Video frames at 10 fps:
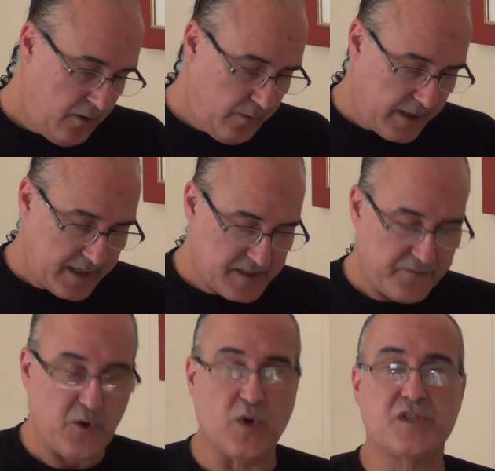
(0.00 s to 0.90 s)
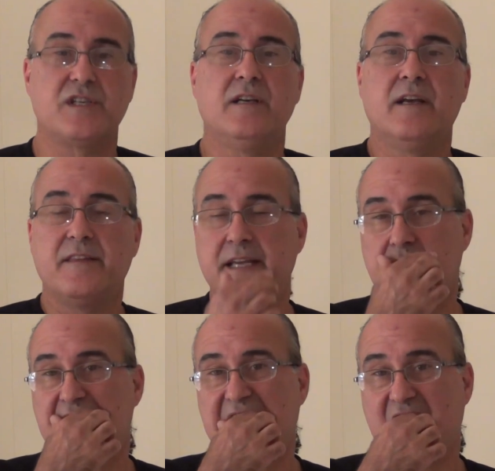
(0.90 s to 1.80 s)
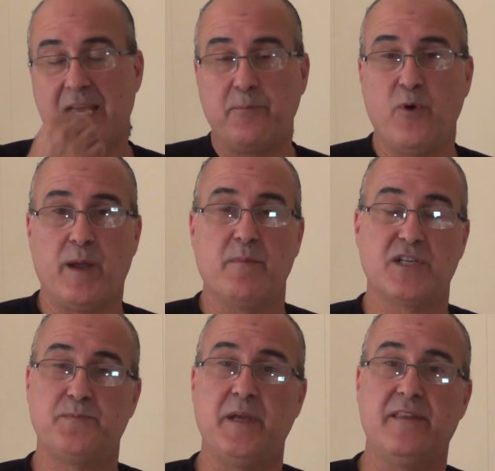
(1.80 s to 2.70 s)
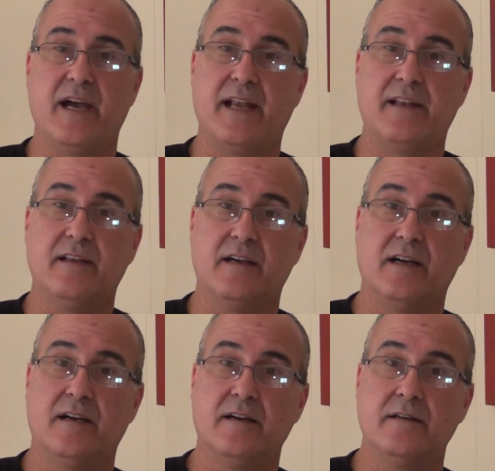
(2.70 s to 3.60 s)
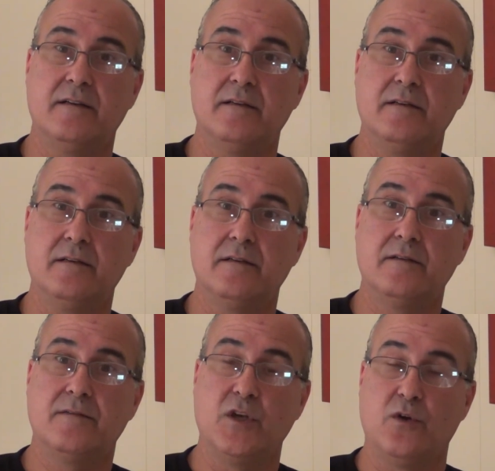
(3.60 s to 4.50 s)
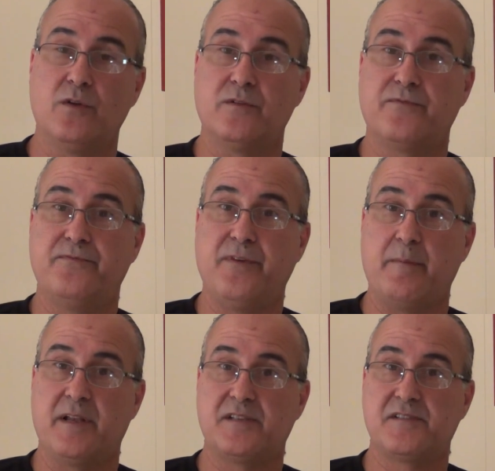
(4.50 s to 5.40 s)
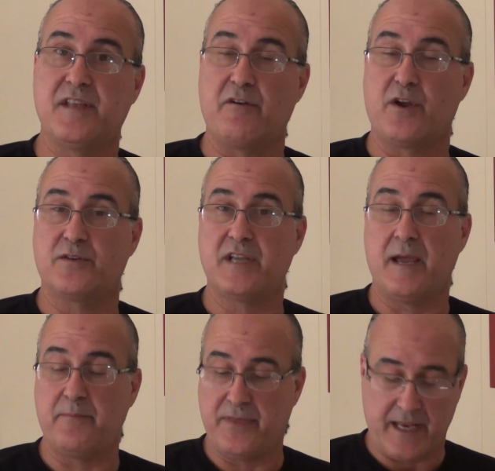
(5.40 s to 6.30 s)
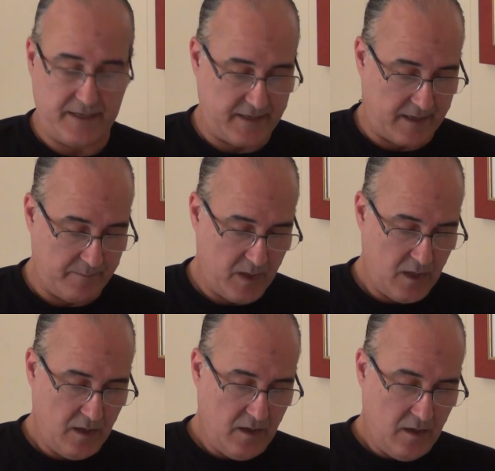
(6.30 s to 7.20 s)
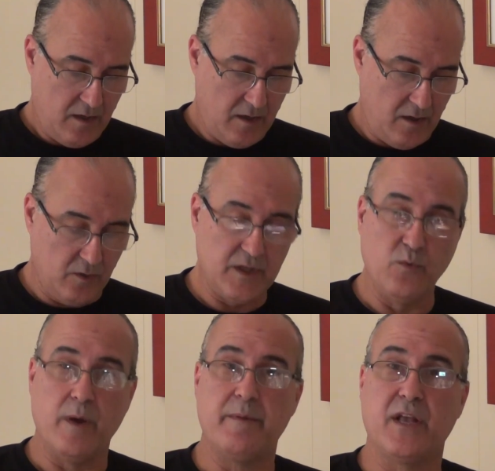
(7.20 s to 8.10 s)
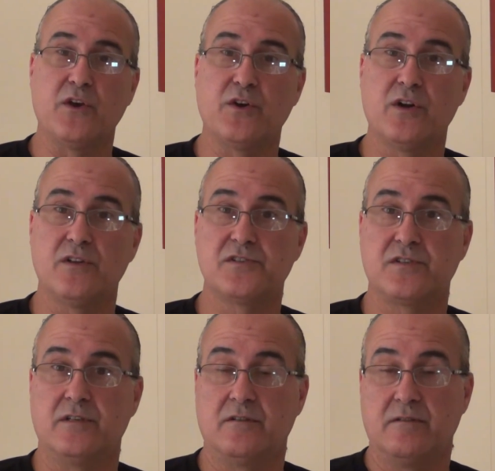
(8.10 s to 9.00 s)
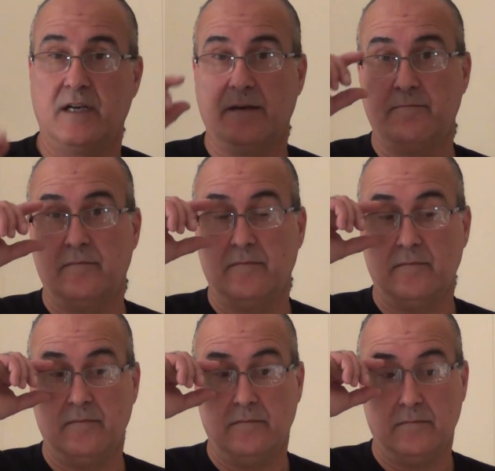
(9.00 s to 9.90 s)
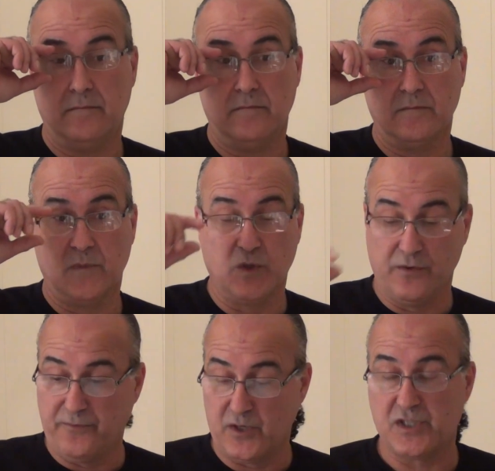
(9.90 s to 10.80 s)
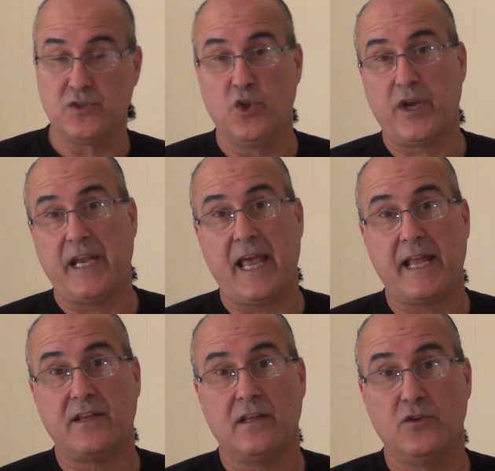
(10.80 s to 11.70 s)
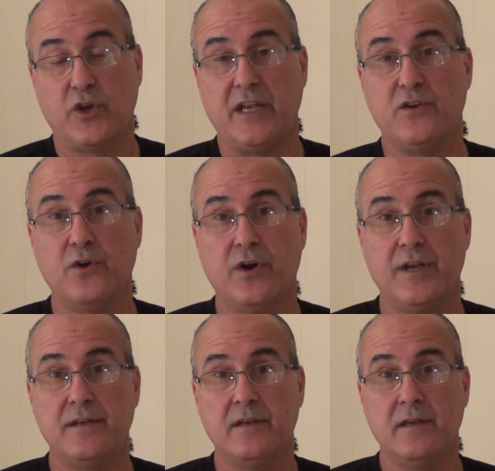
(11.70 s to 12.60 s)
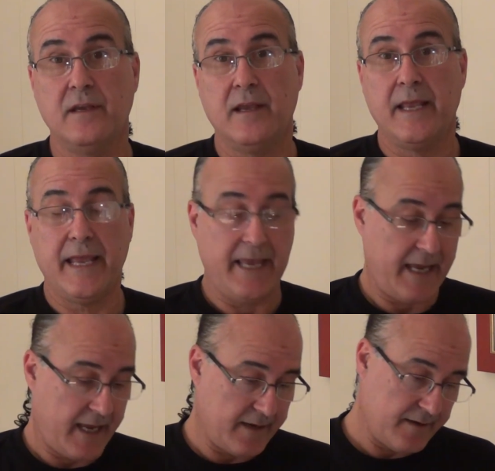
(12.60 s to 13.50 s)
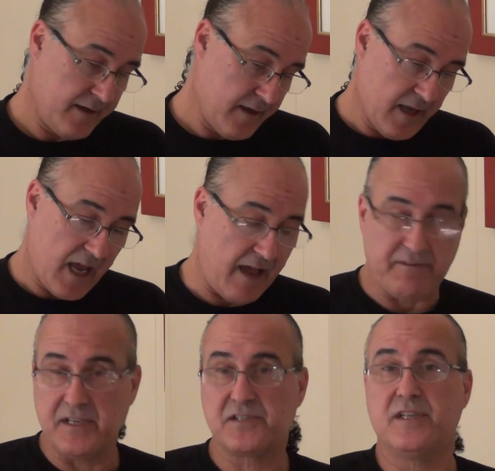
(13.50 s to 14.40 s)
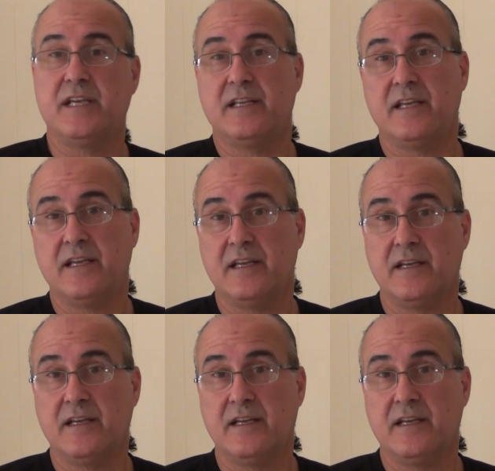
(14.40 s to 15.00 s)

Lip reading: Well, I guess, of course, their point must be that the old feminist stereotype that only women and girls are good for looking good, and obviously in a